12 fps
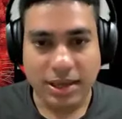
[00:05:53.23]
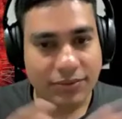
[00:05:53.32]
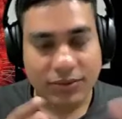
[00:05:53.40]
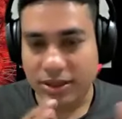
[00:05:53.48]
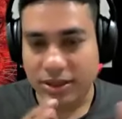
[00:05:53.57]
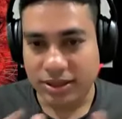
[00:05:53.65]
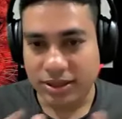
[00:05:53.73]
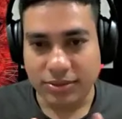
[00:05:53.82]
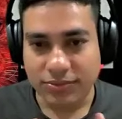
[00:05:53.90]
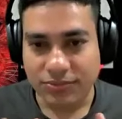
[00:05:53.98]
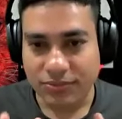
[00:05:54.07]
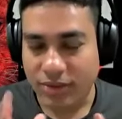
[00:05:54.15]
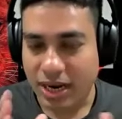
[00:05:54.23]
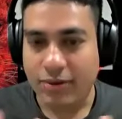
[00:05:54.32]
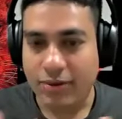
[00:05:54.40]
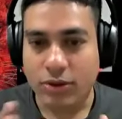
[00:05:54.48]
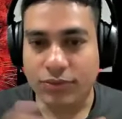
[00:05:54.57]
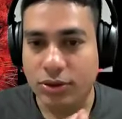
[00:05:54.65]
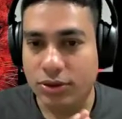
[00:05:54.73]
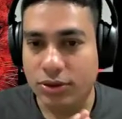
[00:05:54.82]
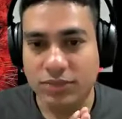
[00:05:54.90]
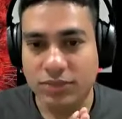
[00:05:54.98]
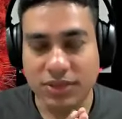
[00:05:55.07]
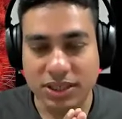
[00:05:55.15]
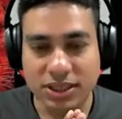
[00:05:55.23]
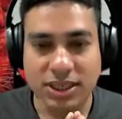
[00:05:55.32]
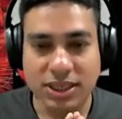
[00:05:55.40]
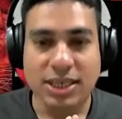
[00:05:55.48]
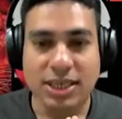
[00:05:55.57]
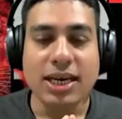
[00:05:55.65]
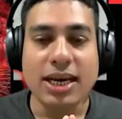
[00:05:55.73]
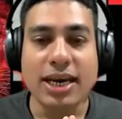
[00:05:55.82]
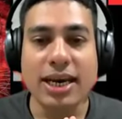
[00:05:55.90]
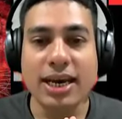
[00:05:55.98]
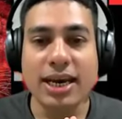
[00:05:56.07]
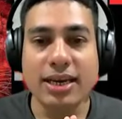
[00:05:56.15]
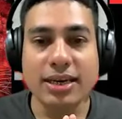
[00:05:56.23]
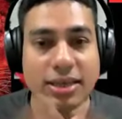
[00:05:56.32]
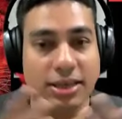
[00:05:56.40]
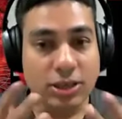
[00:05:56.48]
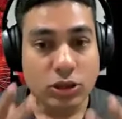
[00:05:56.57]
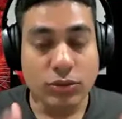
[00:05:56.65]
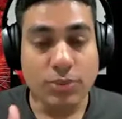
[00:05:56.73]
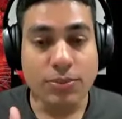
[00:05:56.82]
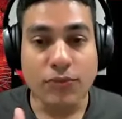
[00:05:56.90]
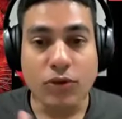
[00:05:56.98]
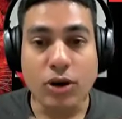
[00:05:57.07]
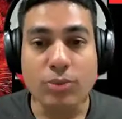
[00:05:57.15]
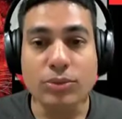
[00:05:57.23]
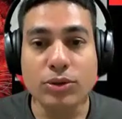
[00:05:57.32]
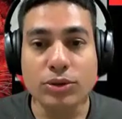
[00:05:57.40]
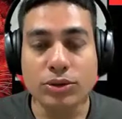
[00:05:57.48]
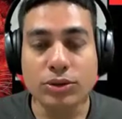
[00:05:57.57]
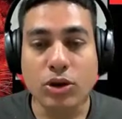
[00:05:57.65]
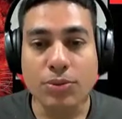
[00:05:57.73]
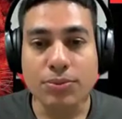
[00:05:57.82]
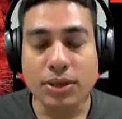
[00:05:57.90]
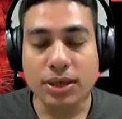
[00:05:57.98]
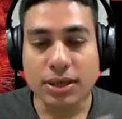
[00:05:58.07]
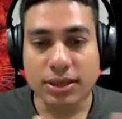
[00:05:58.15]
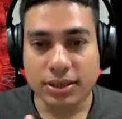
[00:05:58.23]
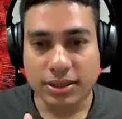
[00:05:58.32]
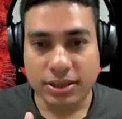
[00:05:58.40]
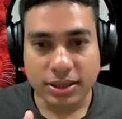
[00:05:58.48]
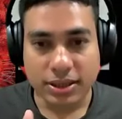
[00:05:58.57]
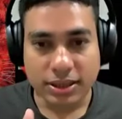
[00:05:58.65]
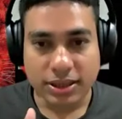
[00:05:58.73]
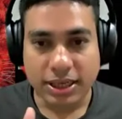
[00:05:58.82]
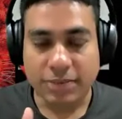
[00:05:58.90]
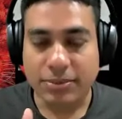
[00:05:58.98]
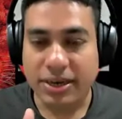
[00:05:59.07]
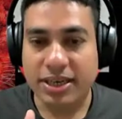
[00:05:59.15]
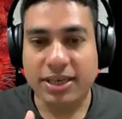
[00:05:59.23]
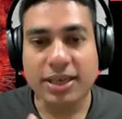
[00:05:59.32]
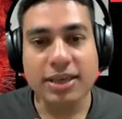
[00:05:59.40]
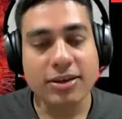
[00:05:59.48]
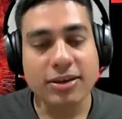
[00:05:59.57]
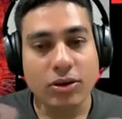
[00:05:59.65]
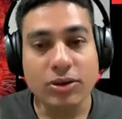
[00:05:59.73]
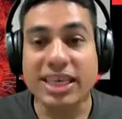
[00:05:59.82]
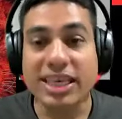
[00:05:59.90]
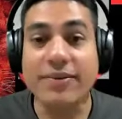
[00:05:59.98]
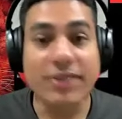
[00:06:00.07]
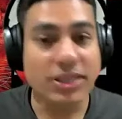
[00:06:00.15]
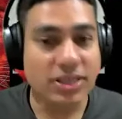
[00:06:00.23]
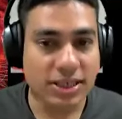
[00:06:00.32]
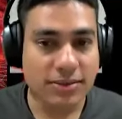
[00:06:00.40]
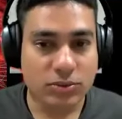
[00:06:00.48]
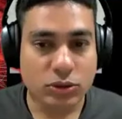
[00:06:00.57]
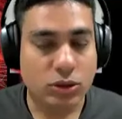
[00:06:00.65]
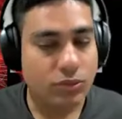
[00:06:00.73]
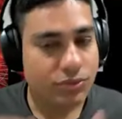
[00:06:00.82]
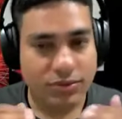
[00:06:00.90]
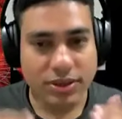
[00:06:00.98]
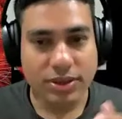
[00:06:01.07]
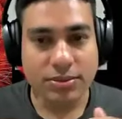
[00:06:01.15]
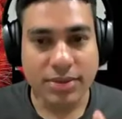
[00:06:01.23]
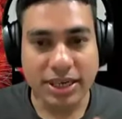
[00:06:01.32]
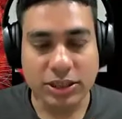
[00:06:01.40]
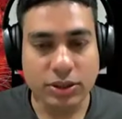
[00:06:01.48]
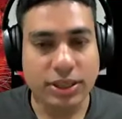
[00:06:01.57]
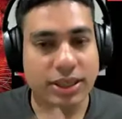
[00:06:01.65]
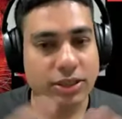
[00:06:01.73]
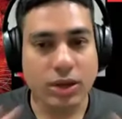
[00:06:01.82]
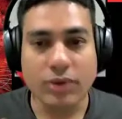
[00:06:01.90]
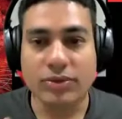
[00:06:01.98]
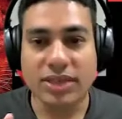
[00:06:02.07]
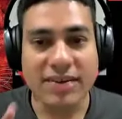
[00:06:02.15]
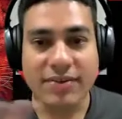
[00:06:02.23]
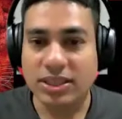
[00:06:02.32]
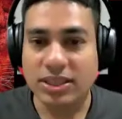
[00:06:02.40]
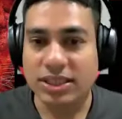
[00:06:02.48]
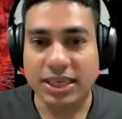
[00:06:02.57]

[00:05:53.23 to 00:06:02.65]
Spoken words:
after the 1 hour of theory is finished. And you will perform those that practical on EVNG. So we will make sure that you have the EVNG